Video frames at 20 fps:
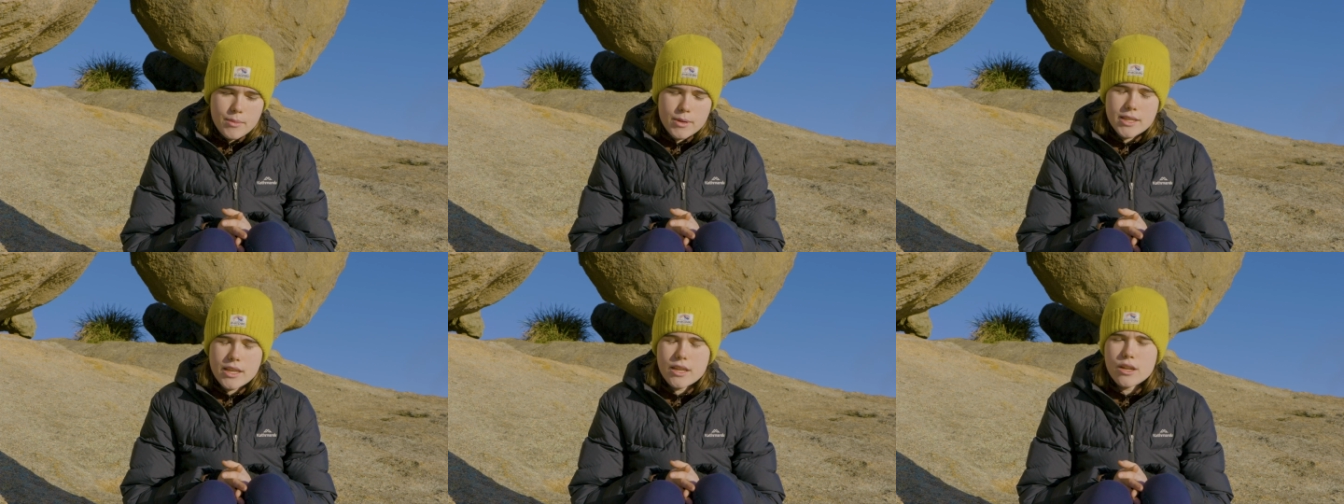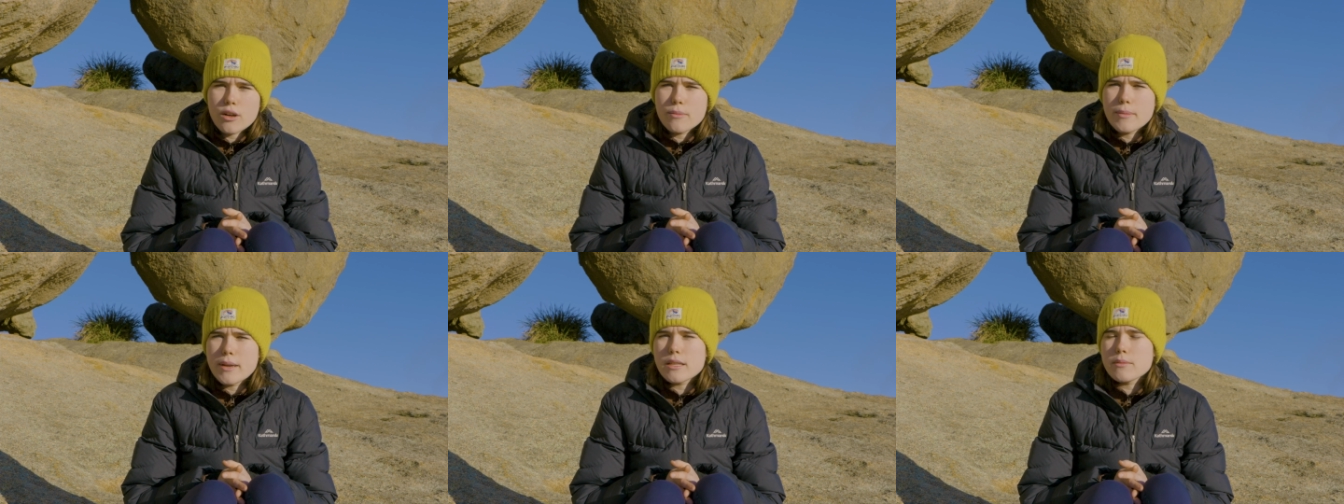because I
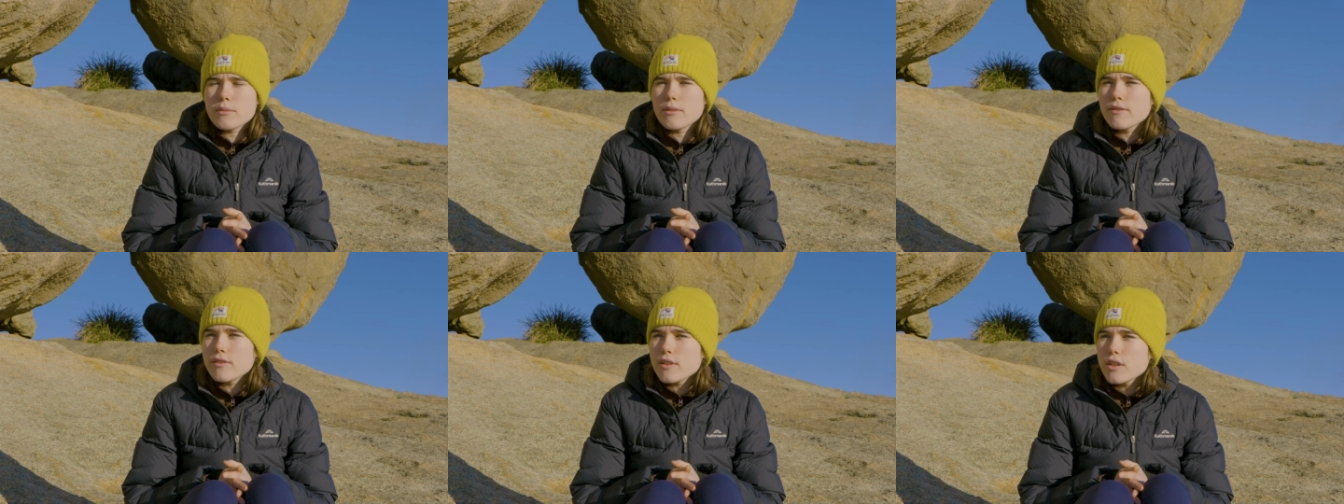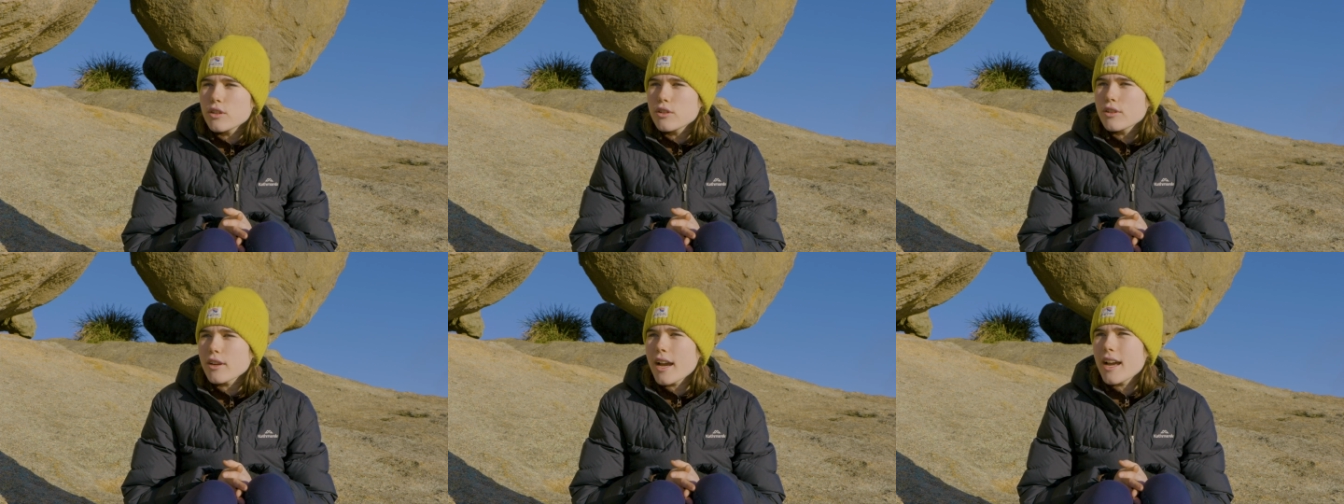know it makes me
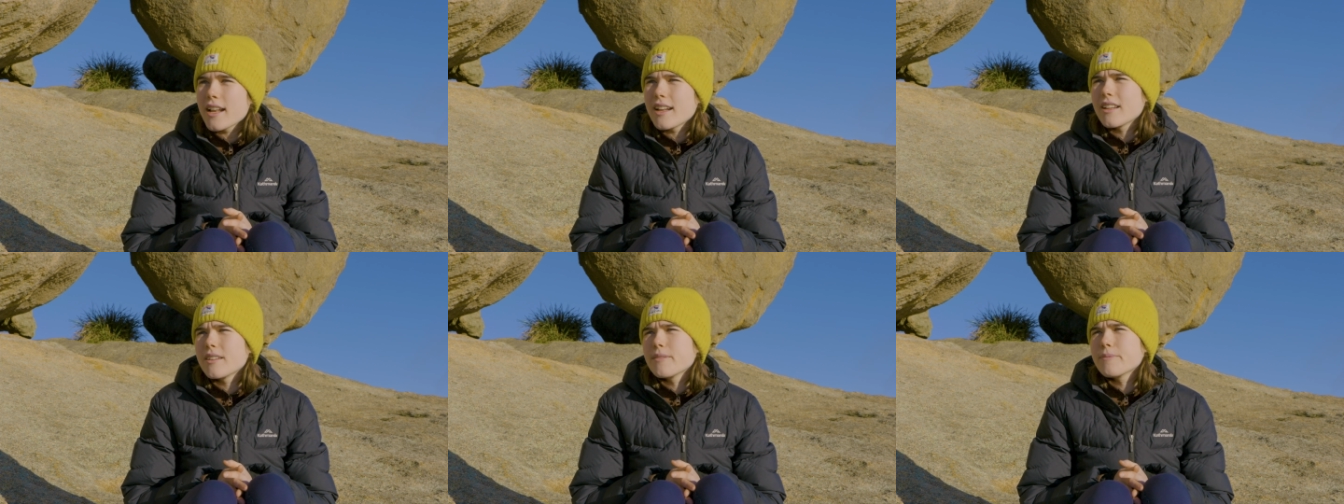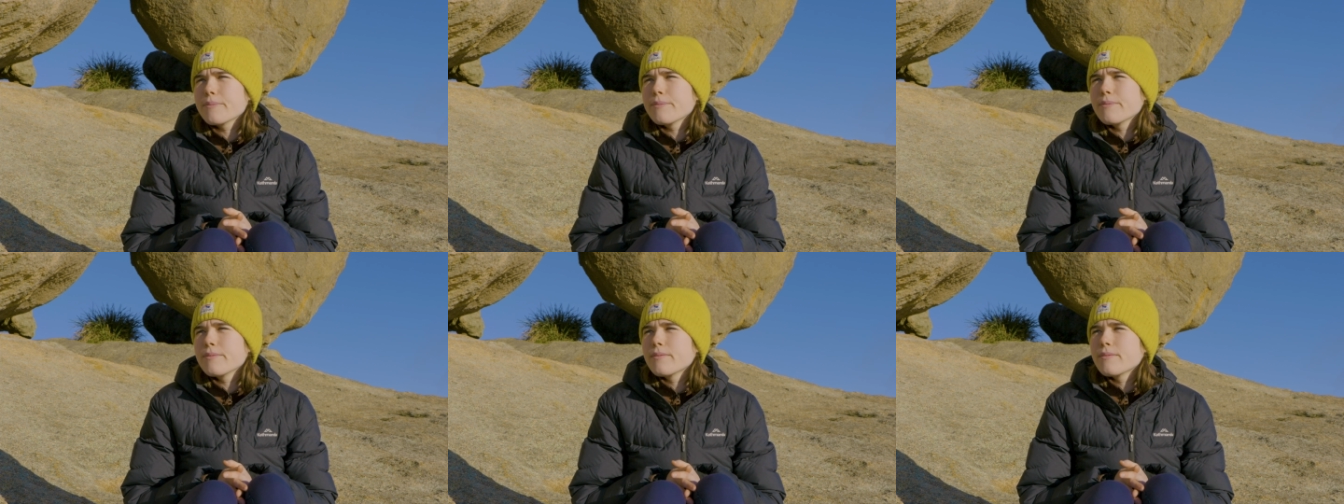feel great. And,
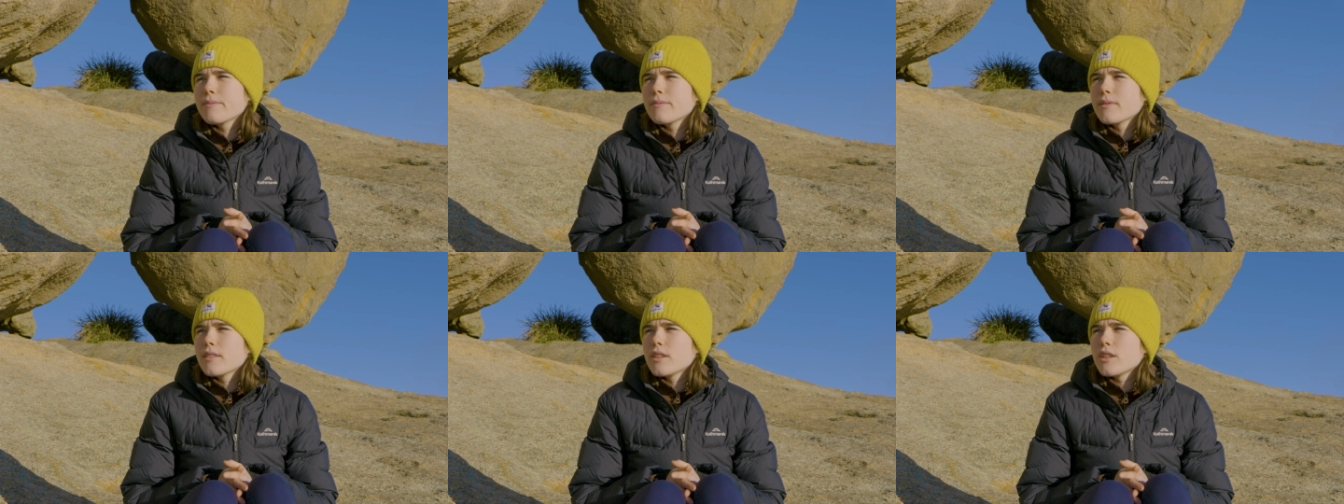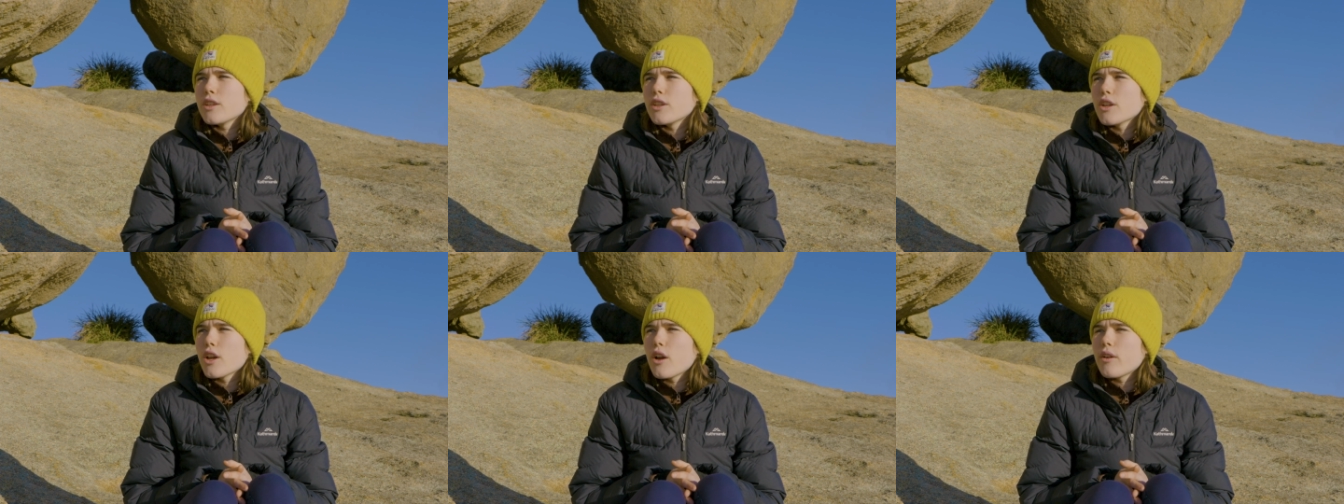
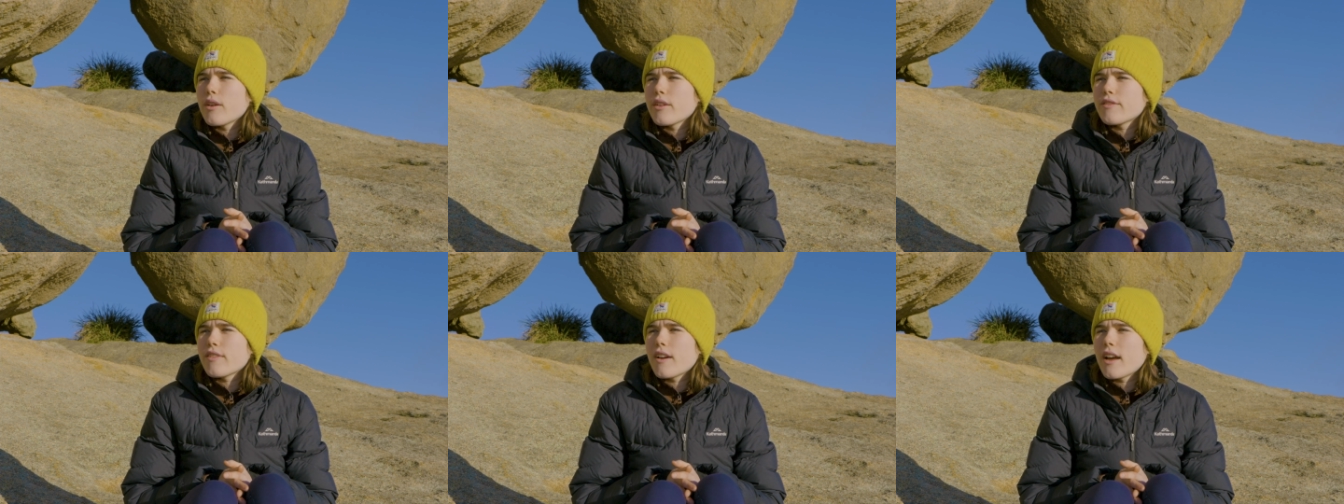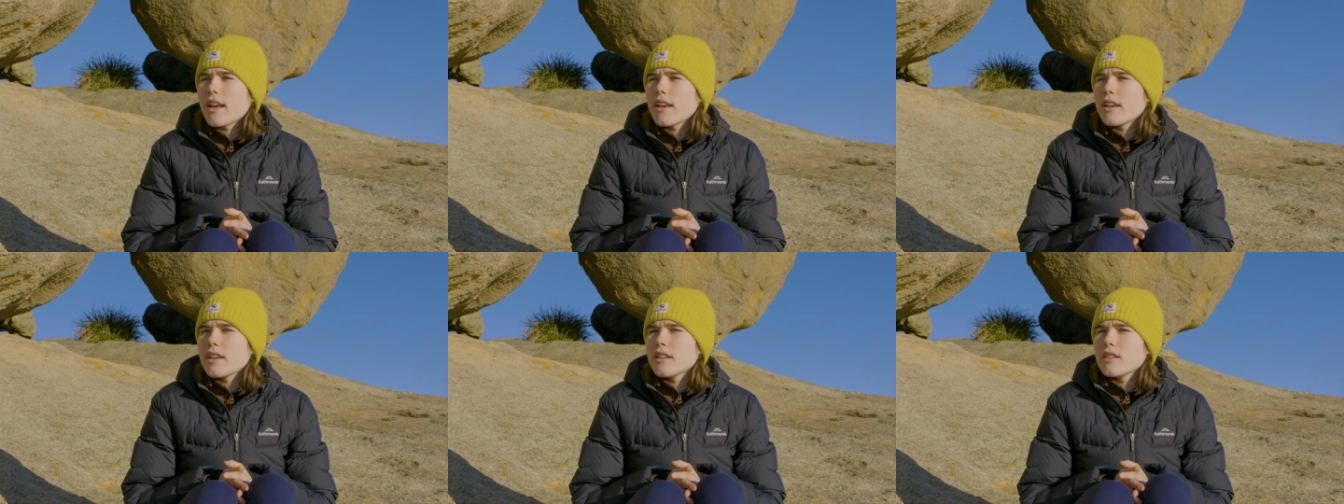you know, if
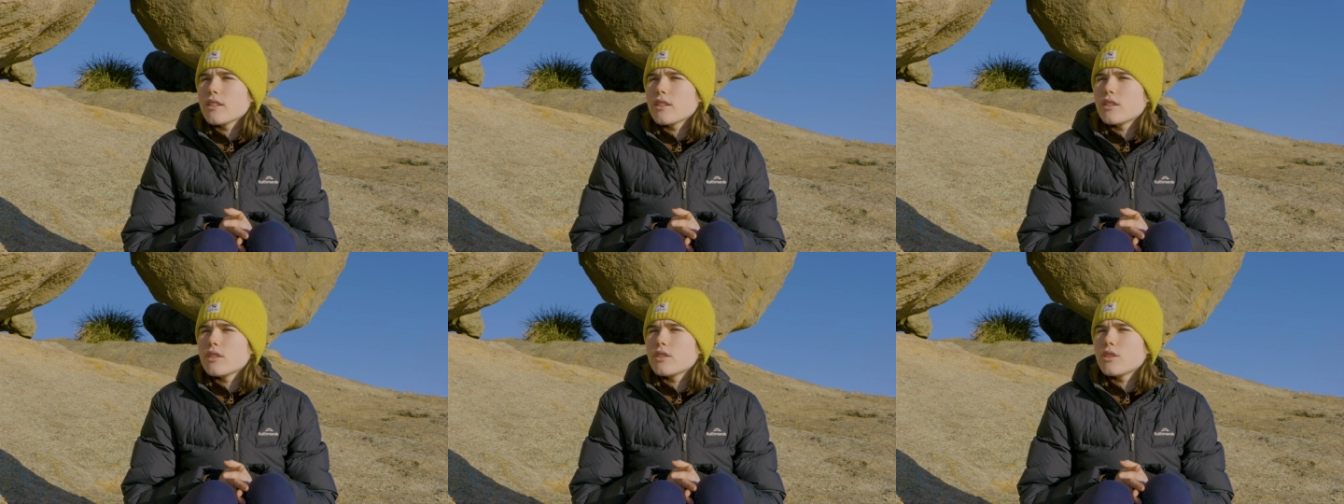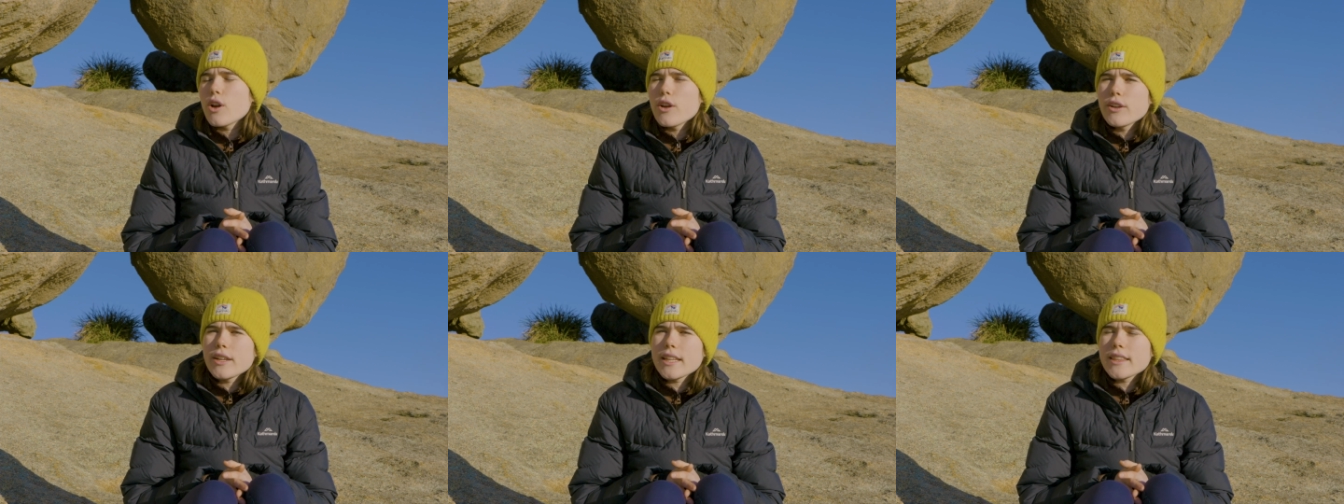I
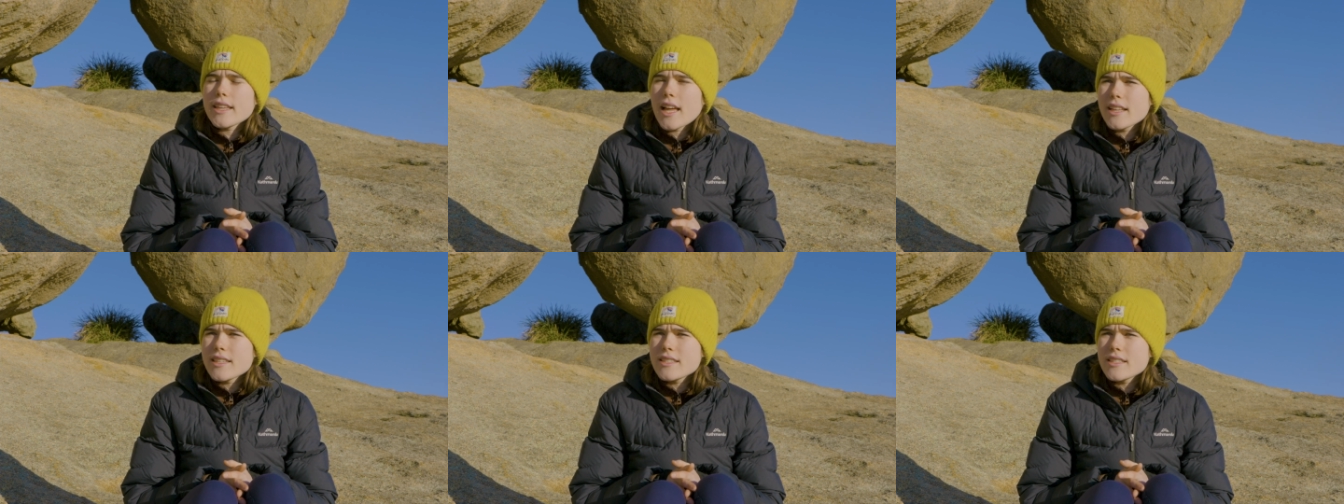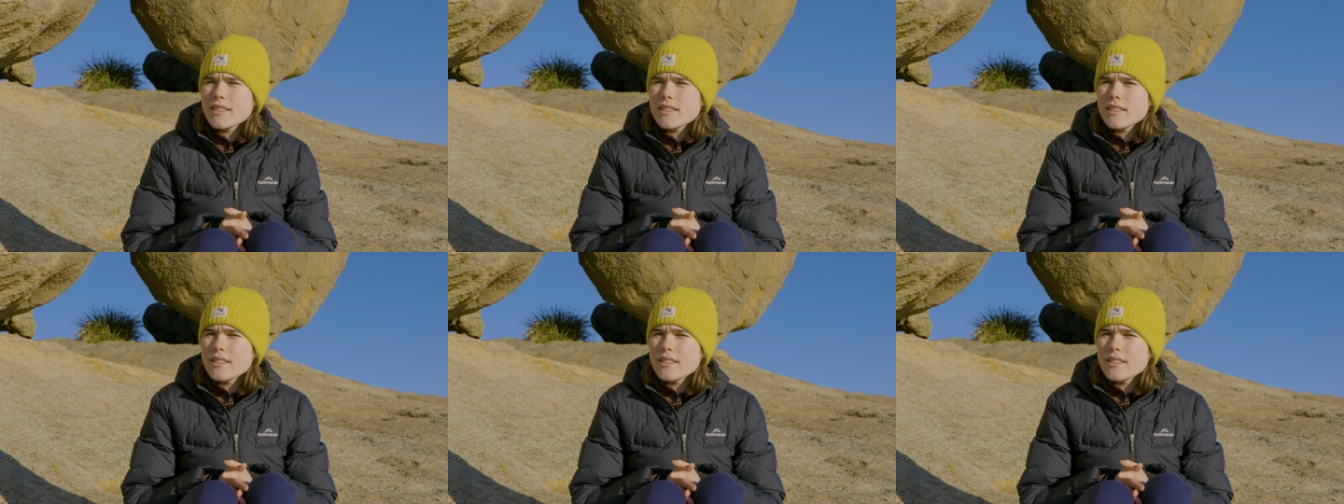don't get that